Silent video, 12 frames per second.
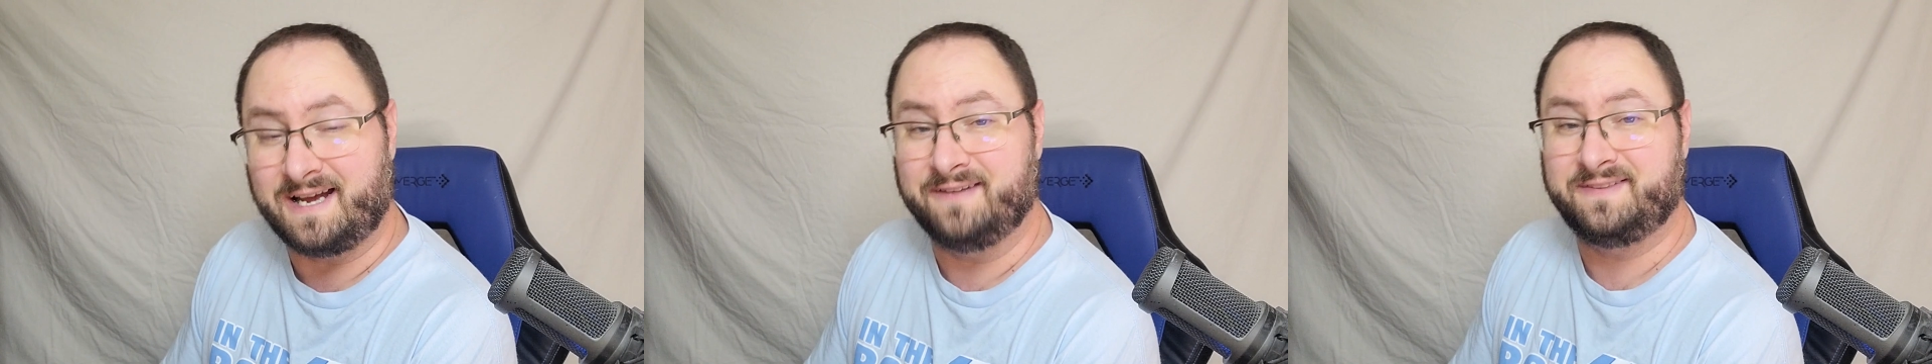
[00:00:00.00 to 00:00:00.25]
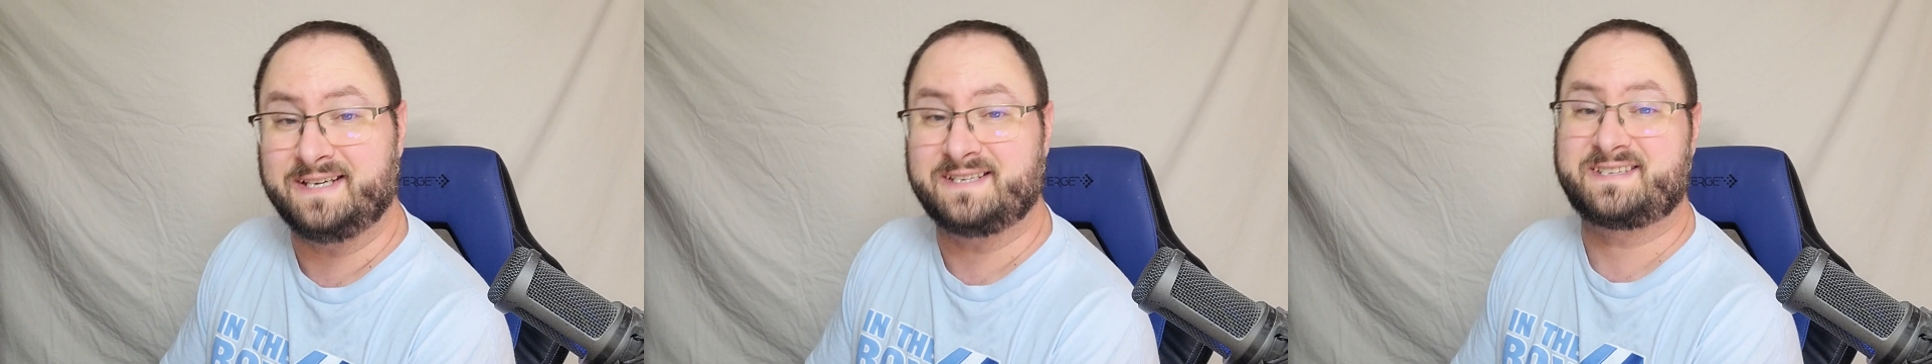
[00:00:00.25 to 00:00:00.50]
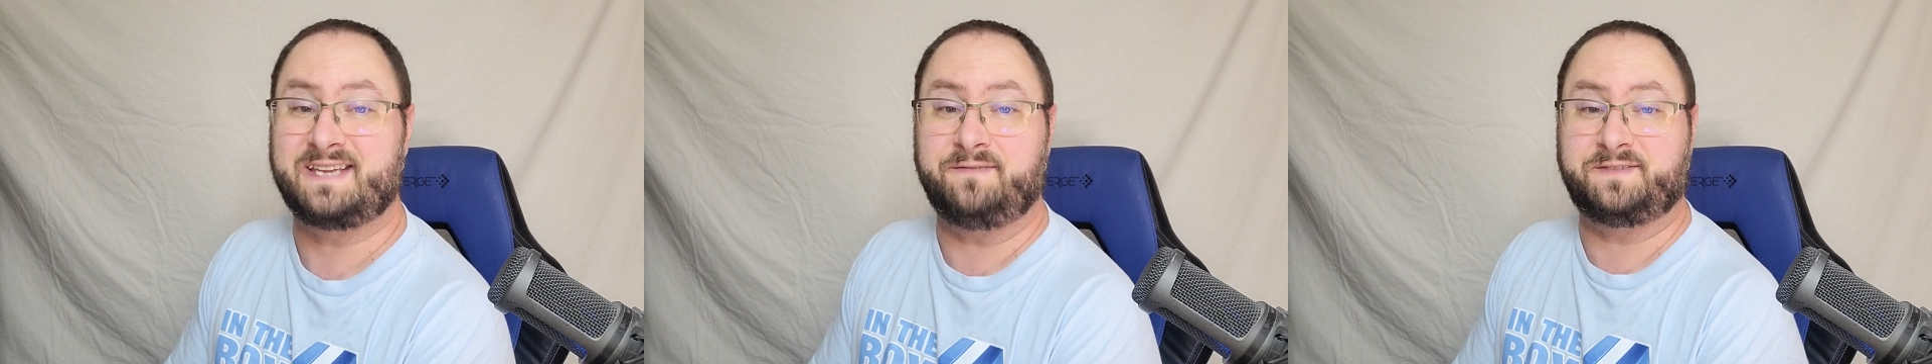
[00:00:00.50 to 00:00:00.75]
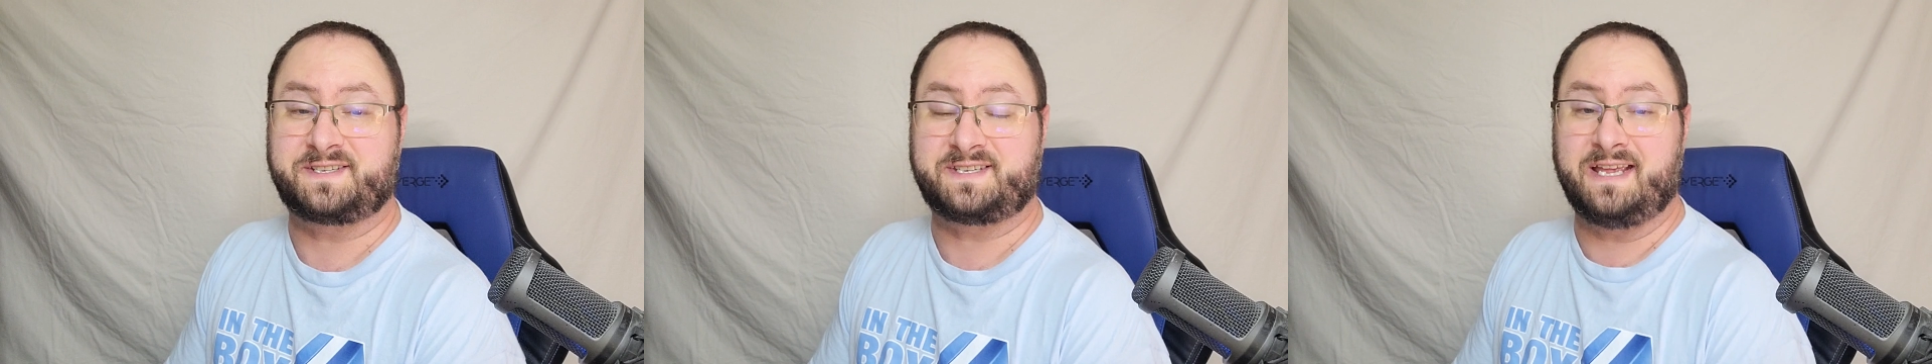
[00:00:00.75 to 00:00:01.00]
I think it's safe
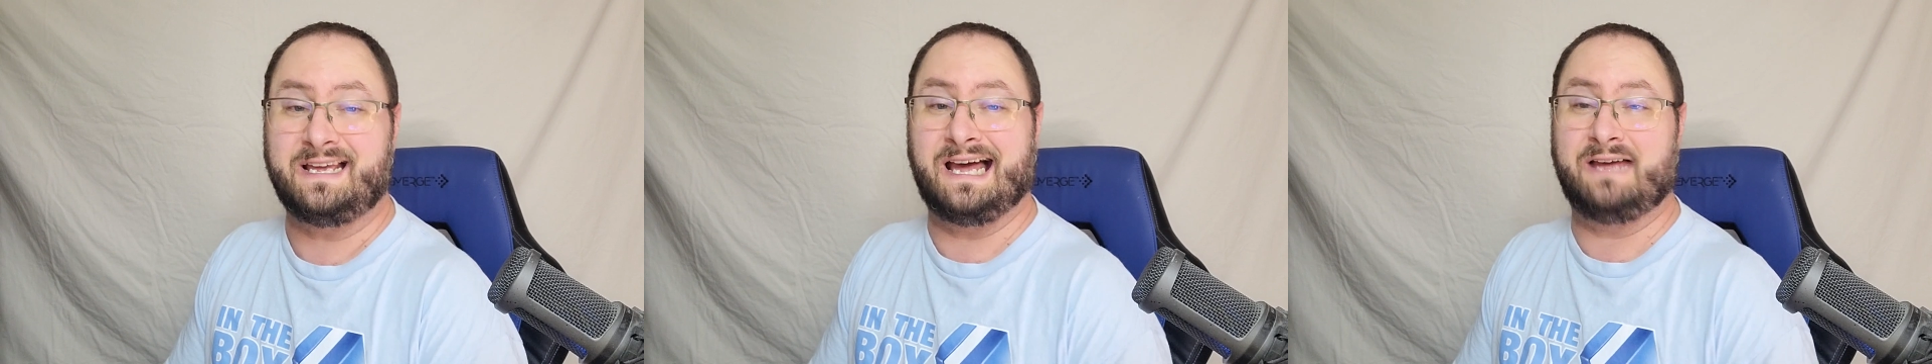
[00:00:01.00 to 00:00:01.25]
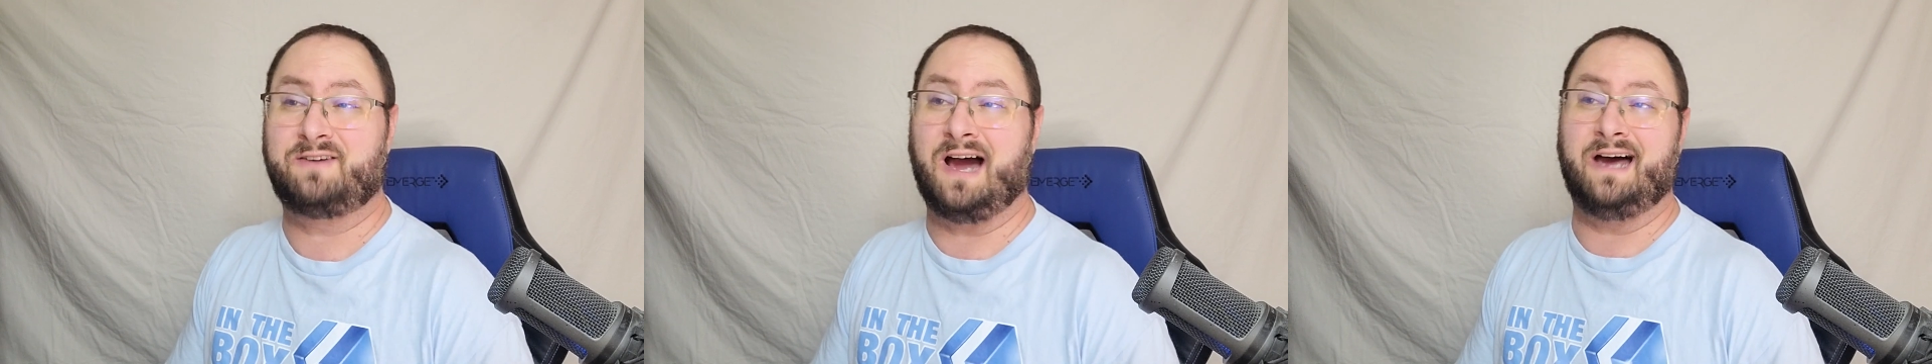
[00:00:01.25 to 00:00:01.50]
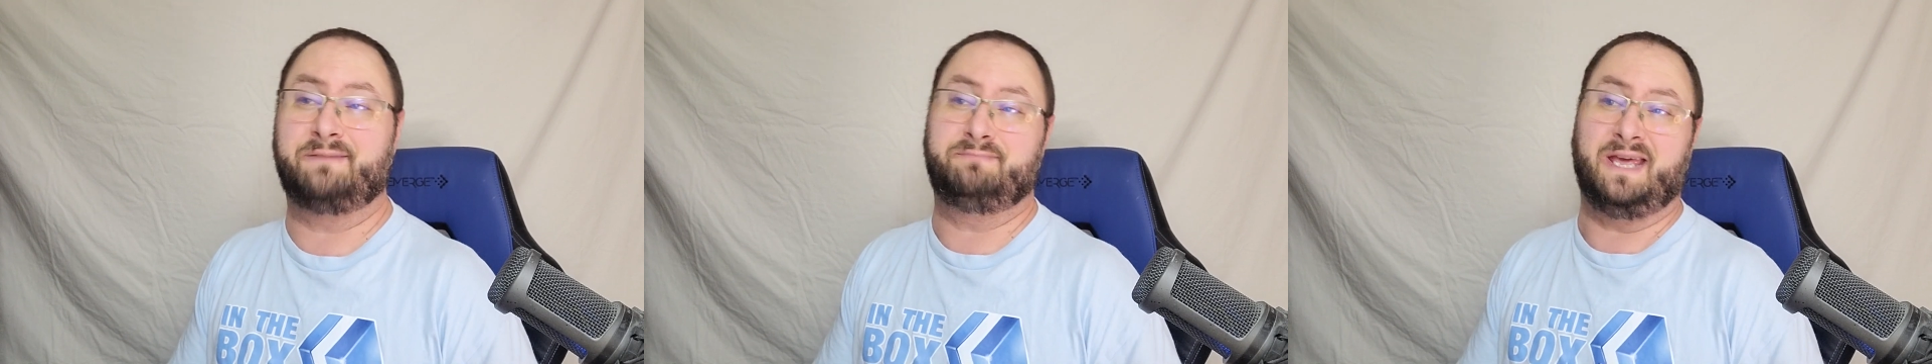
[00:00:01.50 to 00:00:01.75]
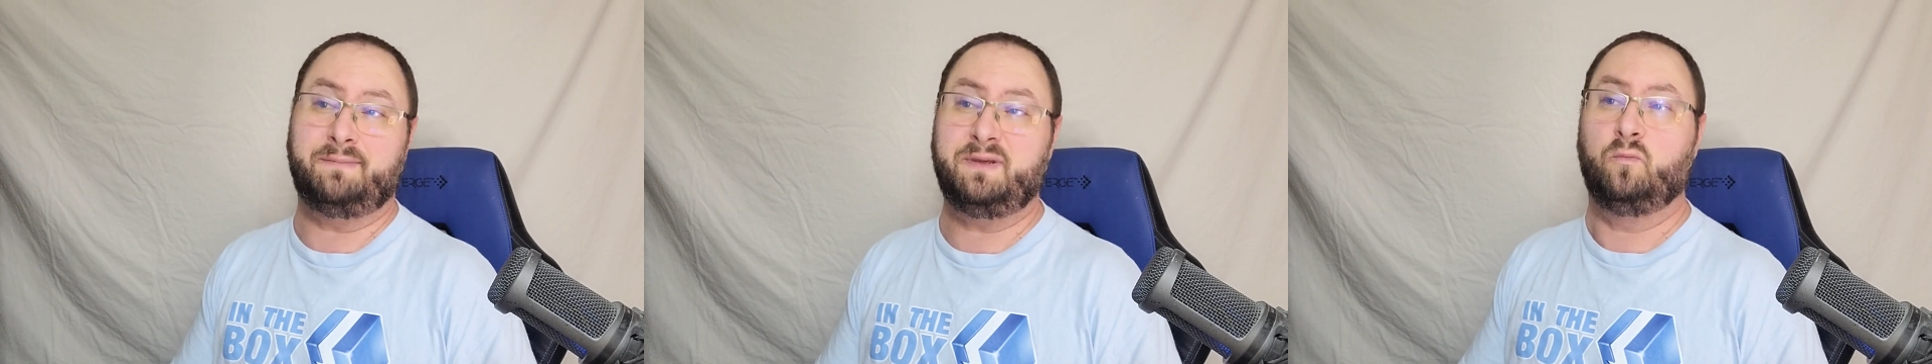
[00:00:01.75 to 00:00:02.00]
to say I've got
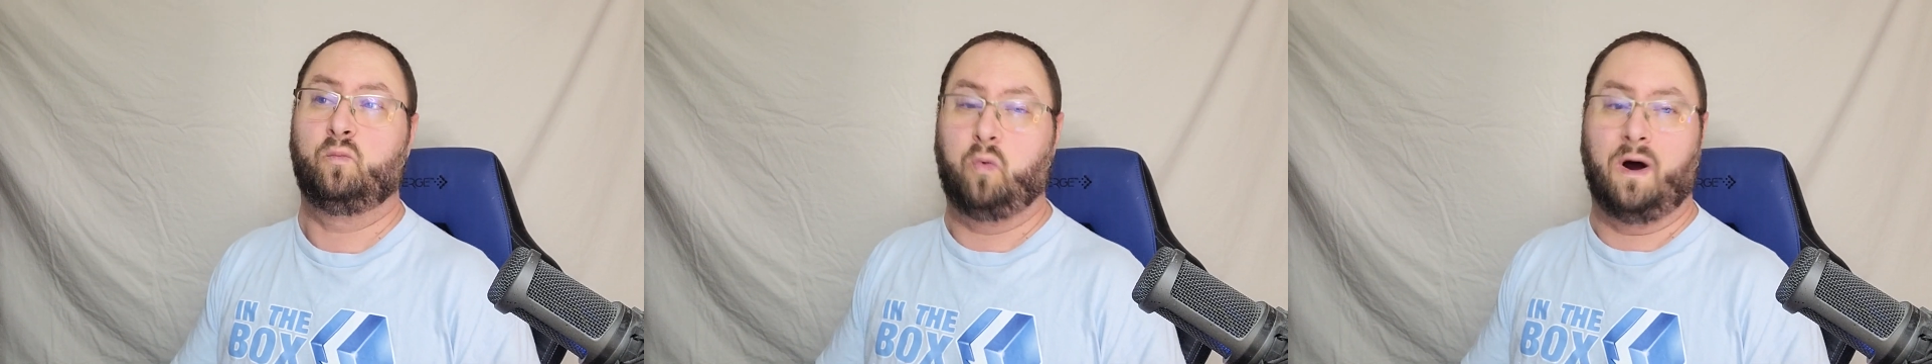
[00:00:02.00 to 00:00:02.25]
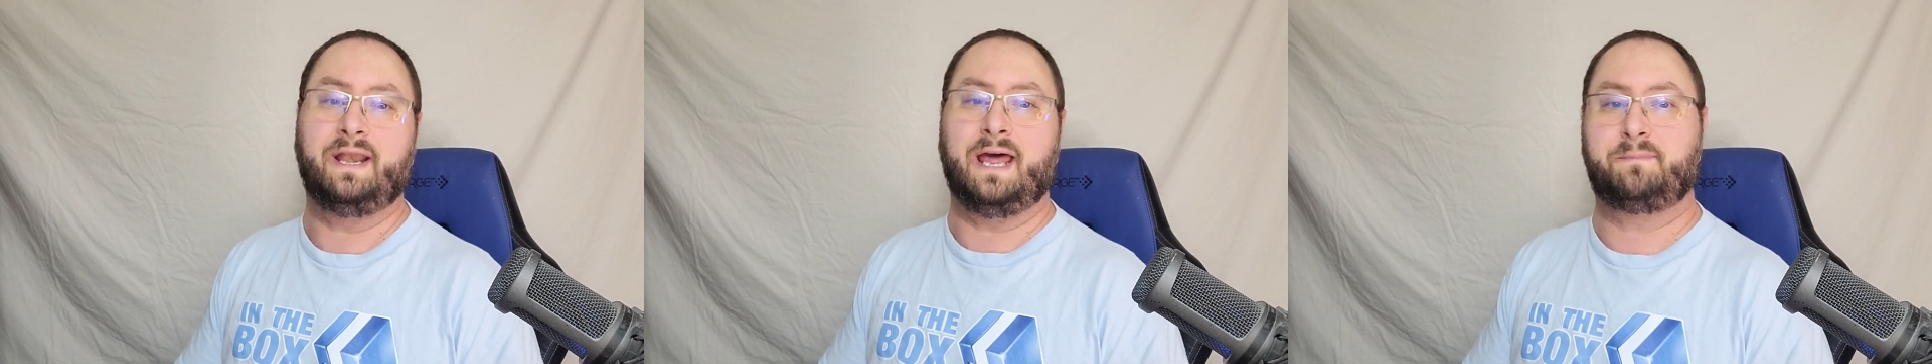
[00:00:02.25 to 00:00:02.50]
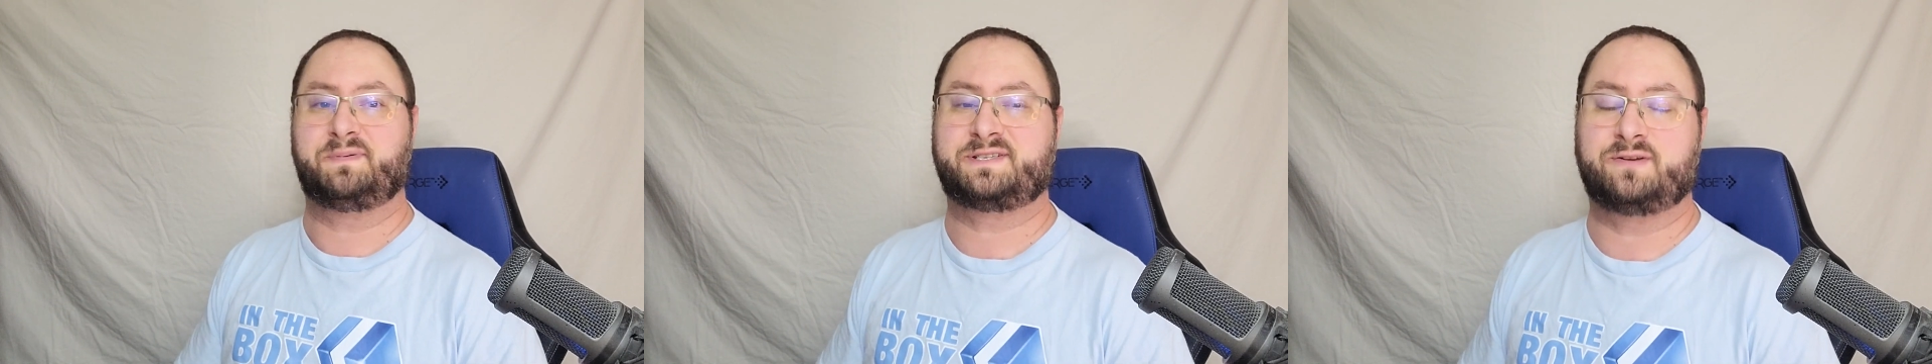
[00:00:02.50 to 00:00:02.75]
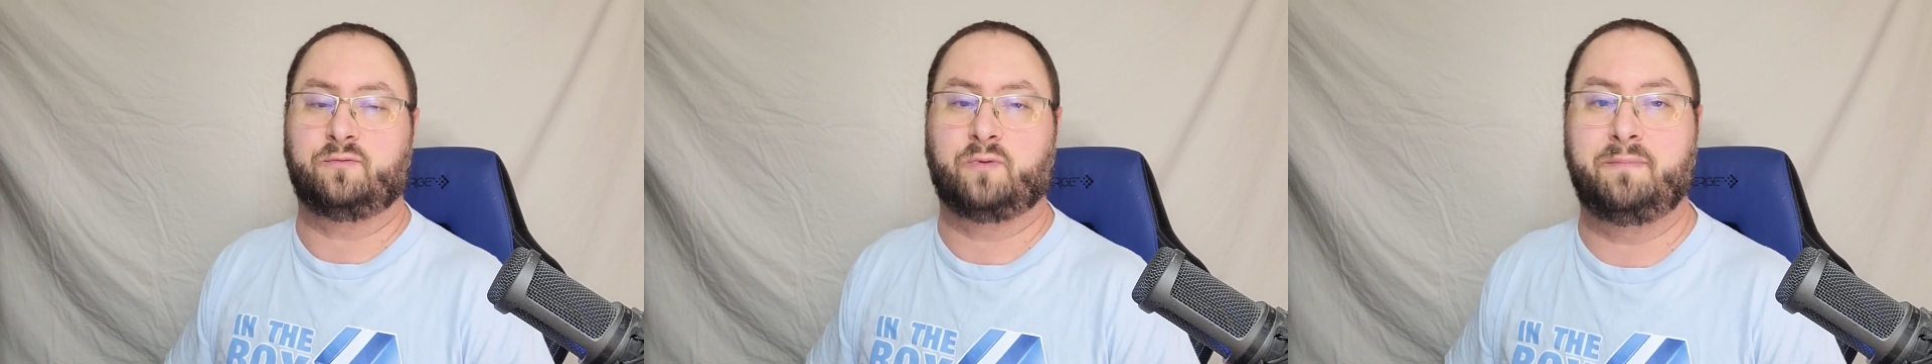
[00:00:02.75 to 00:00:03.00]
maybe one
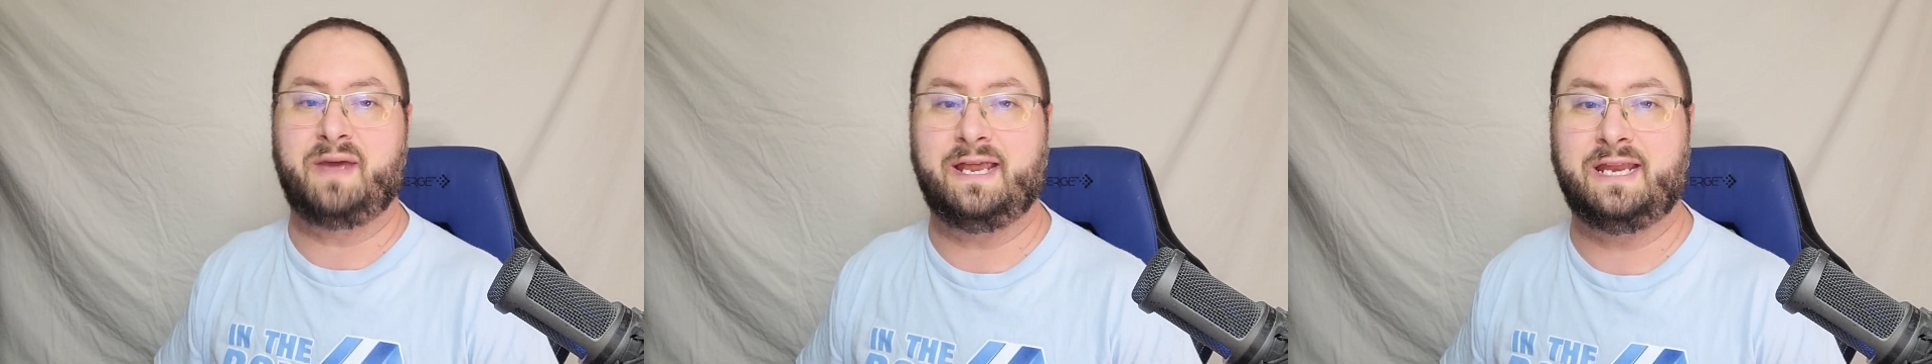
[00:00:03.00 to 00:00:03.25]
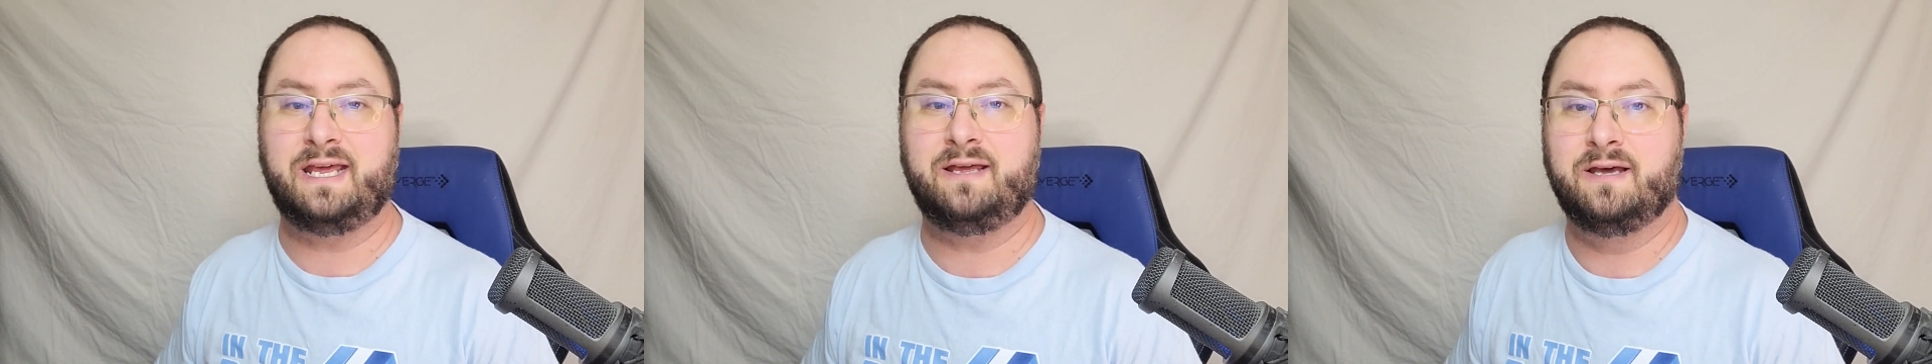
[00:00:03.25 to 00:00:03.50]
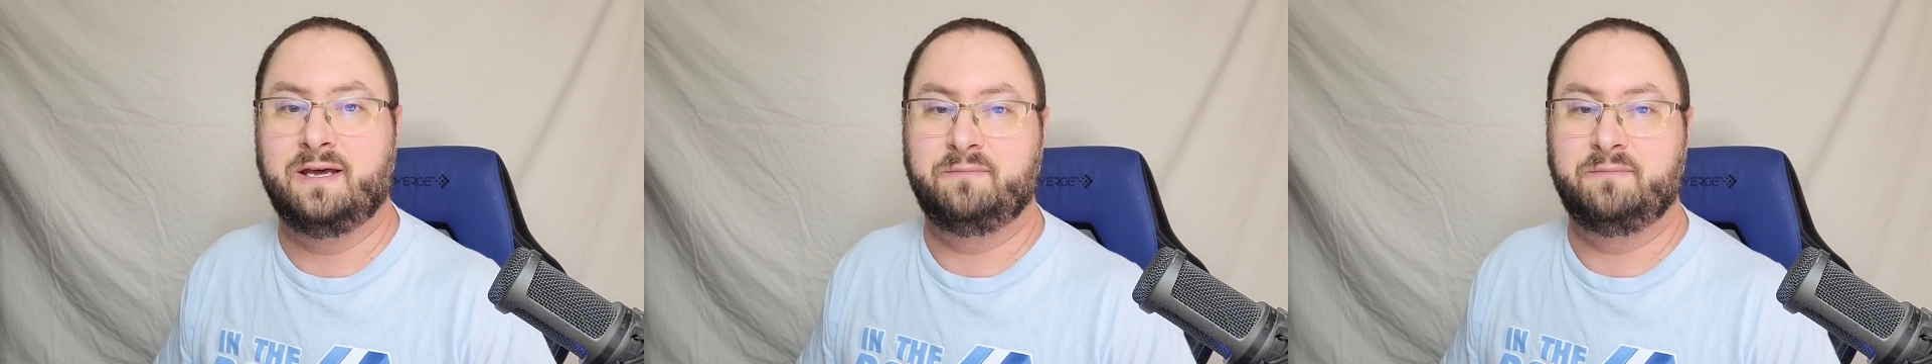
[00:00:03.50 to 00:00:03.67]
episode remaining